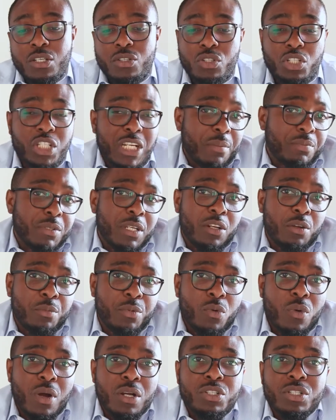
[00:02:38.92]
So chapter number
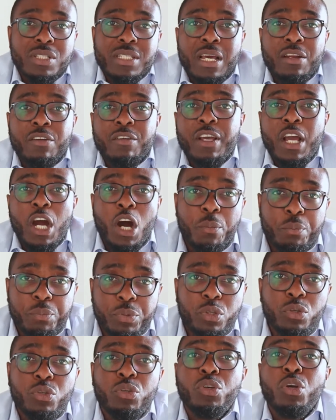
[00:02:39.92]
1 just going to help
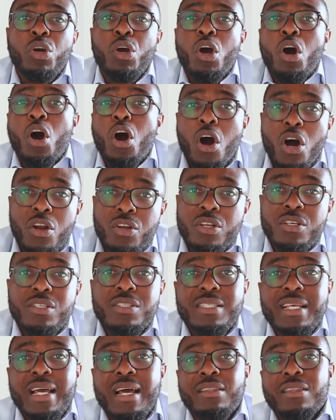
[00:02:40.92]
you
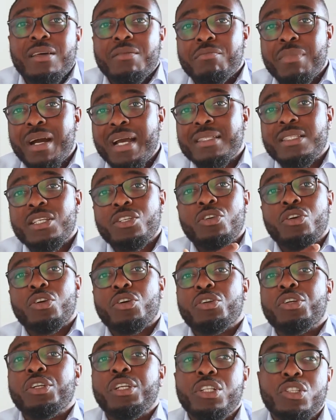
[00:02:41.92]
understand the mindset you're
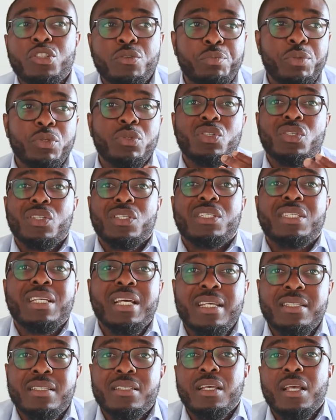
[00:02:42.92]
going to need to build
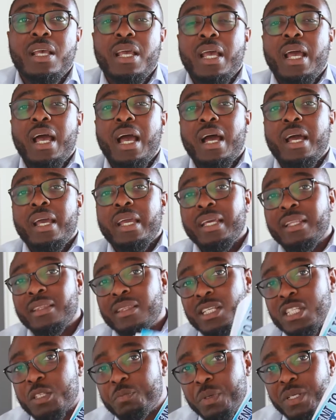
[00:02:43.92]
success in
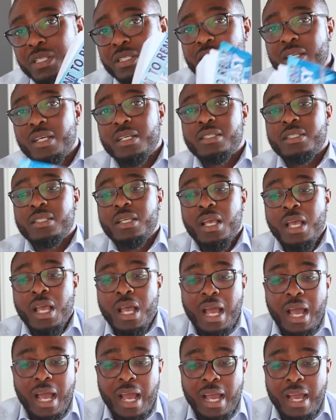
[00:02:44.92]
this business
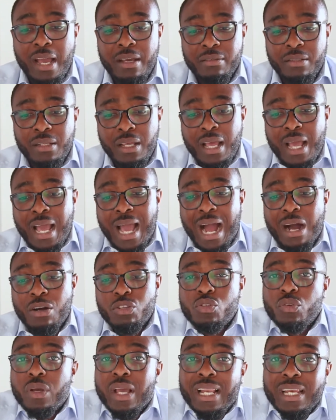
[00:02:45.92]
and how
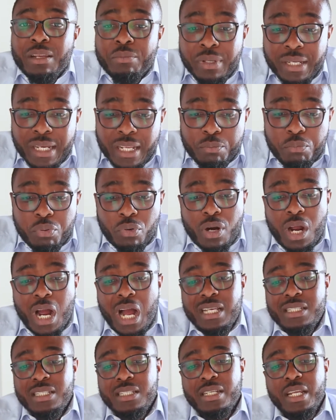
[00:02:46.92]
to eliminate
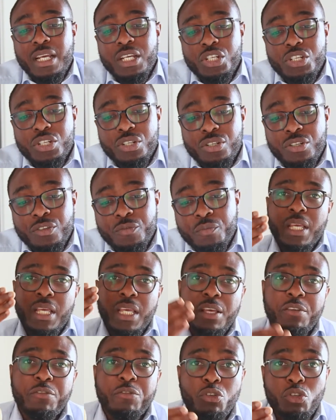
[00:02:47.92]
procrastination.
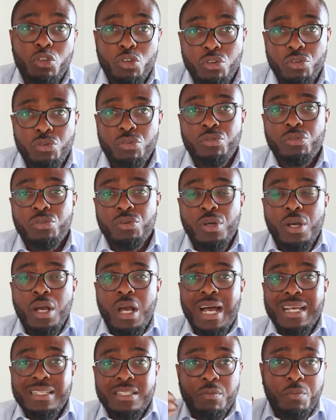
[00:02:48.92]
If you,
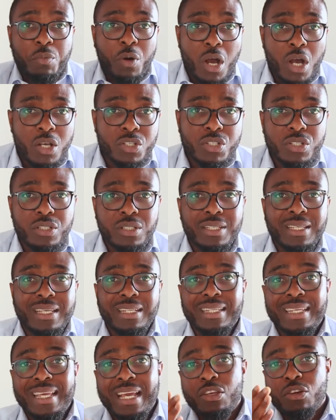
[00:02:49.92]
as a person,
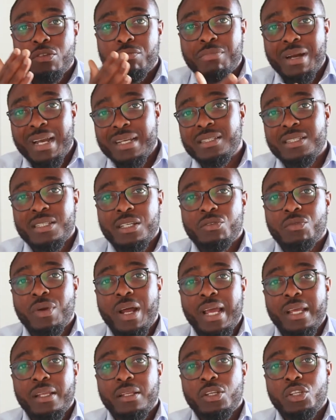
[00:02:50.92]
can get your mindset
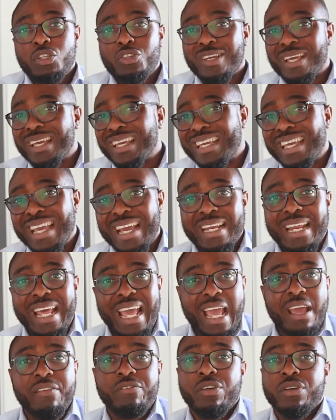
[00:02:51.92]
right, you can get
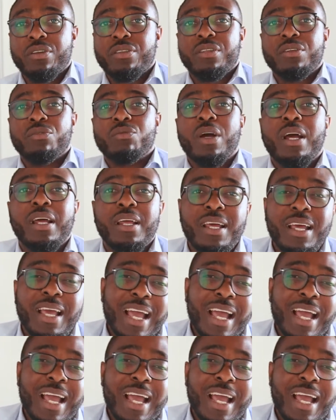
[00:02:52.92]
everything right.